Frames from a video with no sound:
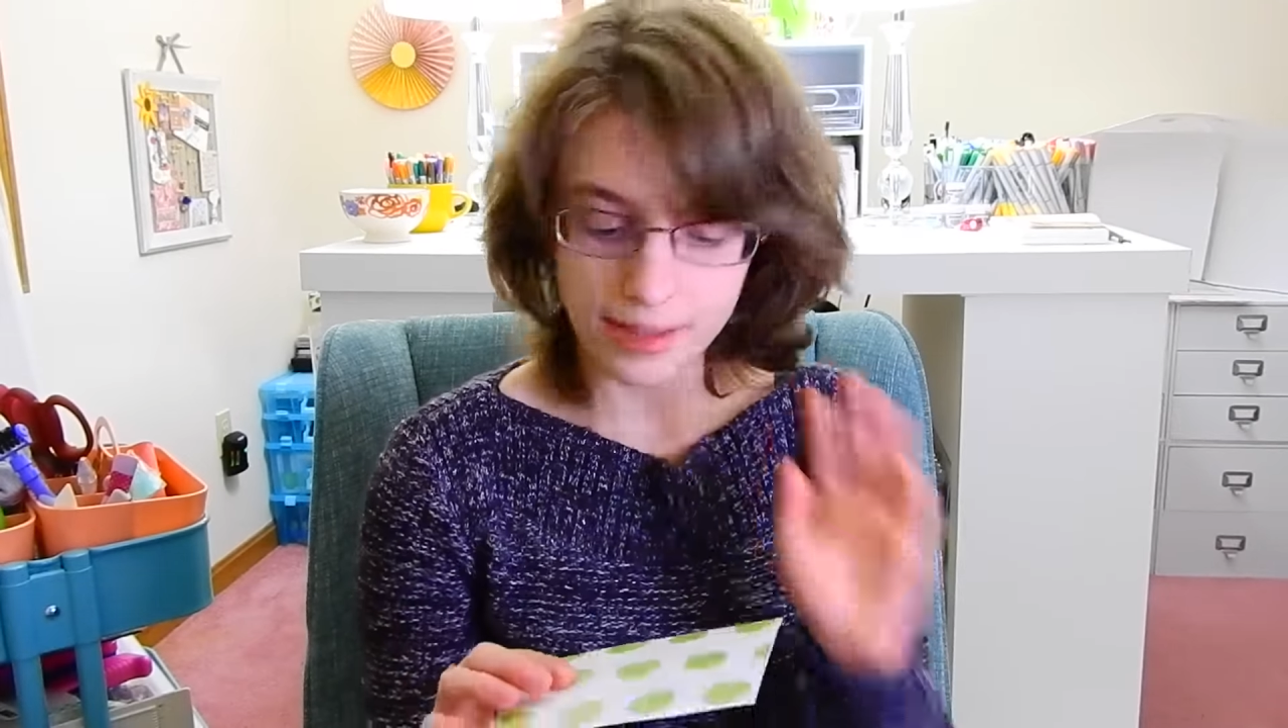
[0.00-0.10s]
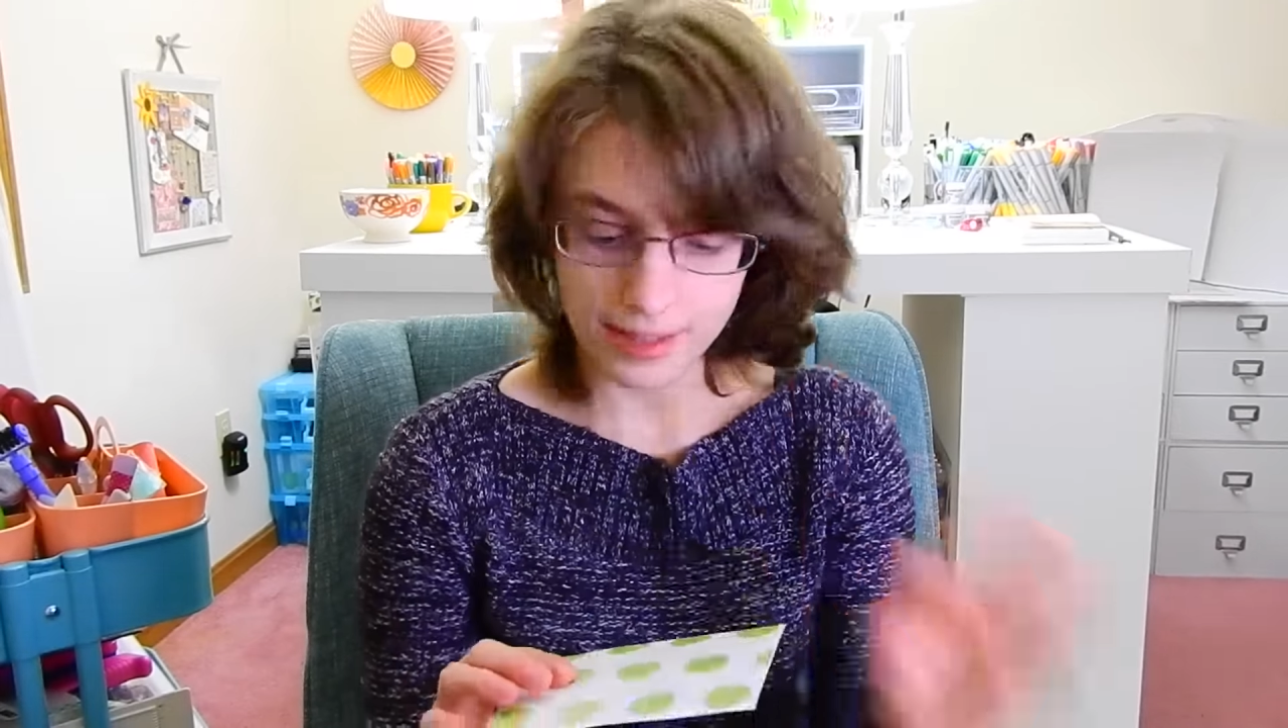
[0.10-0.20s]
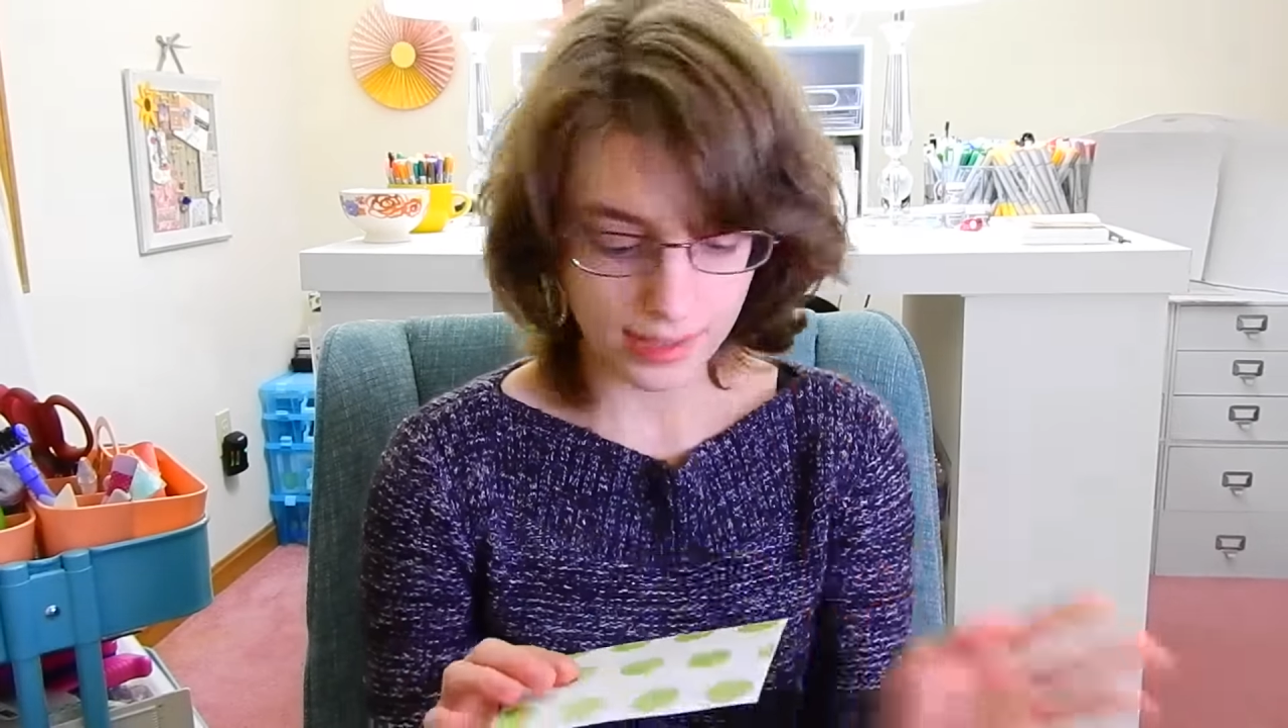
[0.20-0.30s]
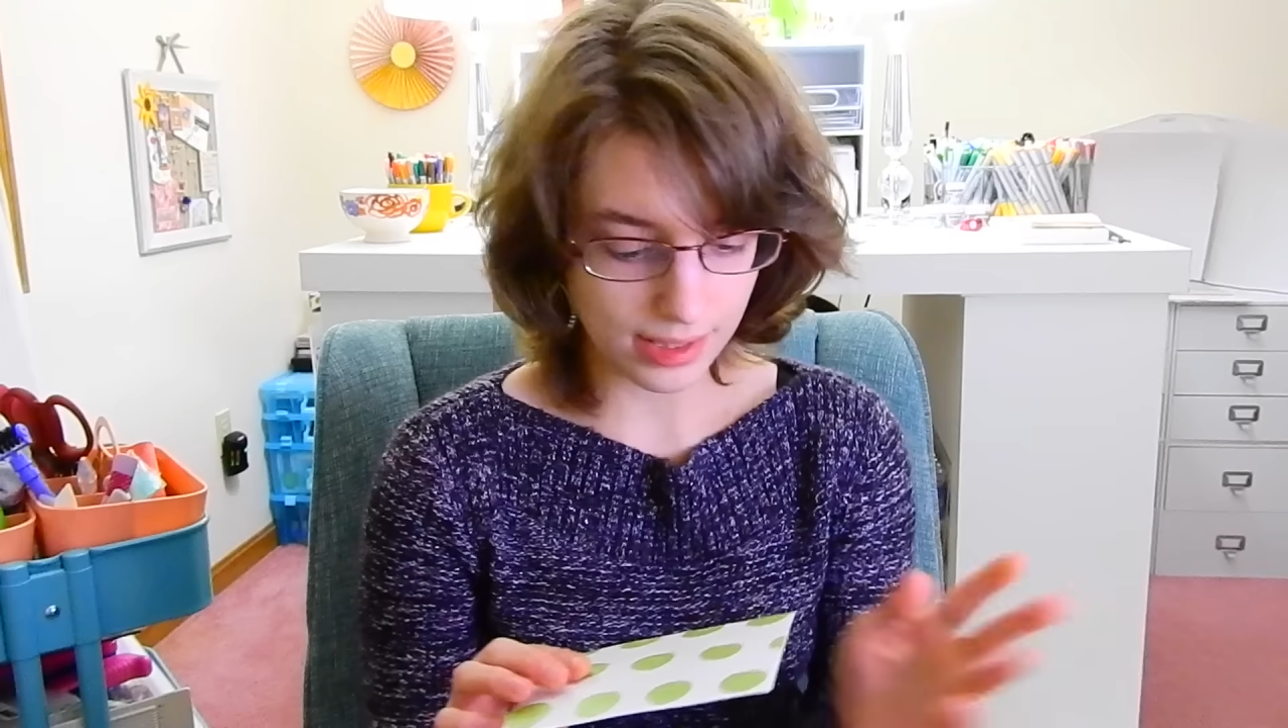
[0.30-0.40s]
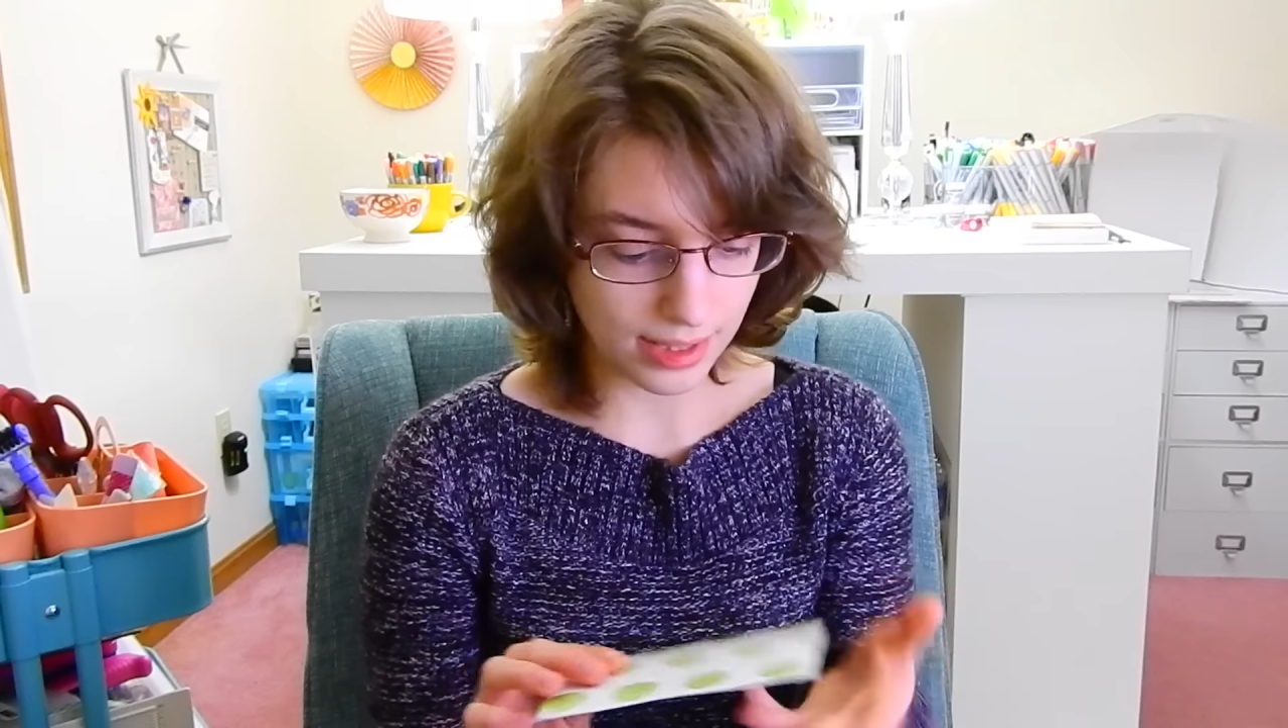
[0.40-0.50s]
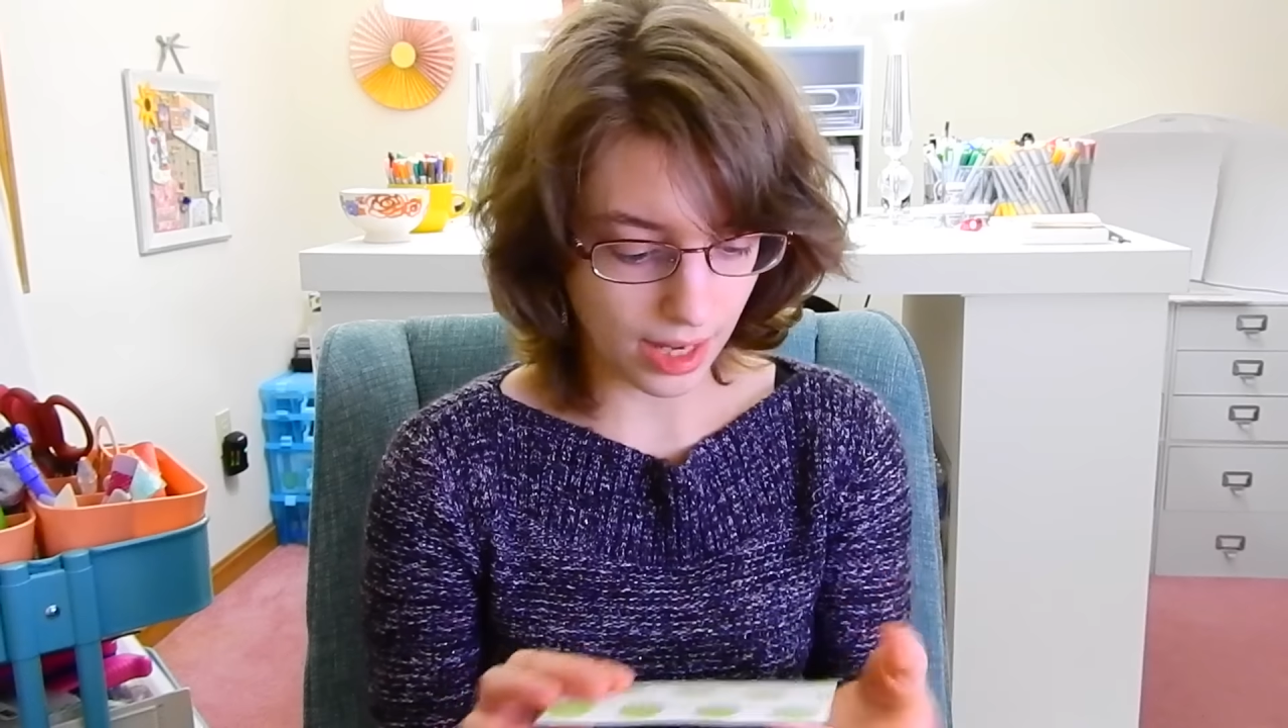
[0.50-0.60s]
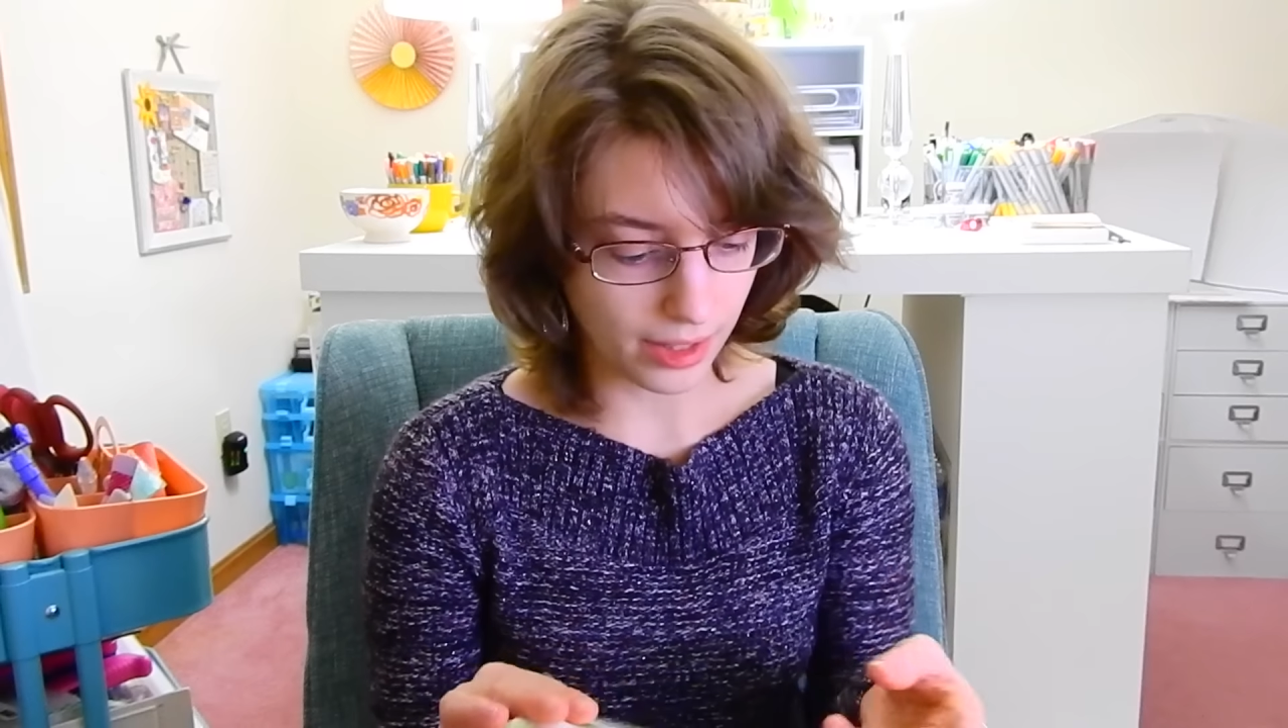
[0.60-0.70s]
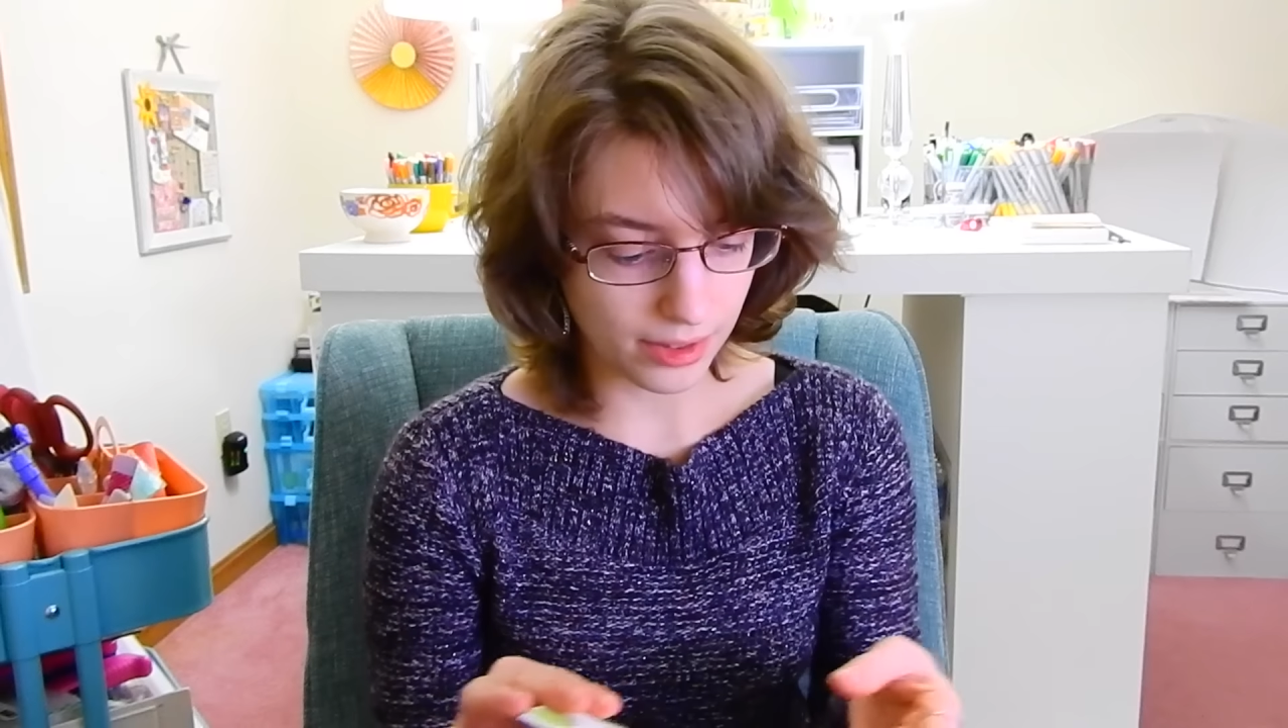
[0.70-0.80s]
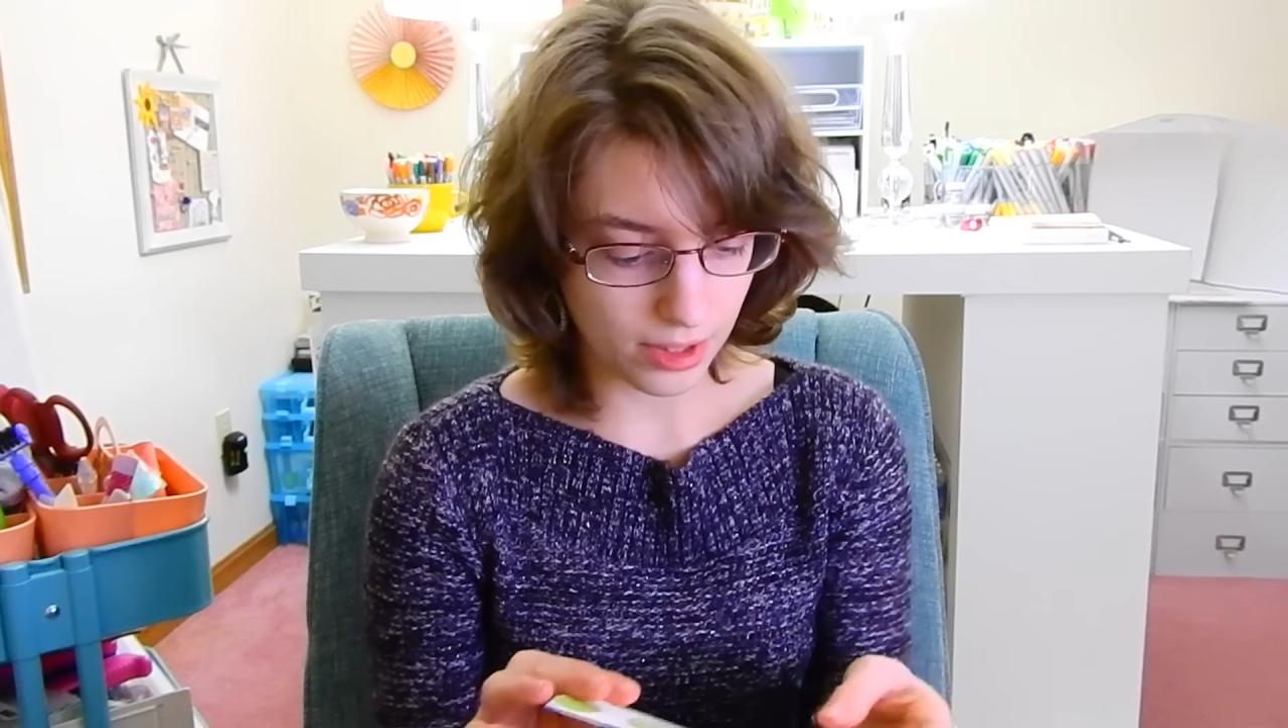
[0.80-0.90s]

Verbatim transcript: This does not.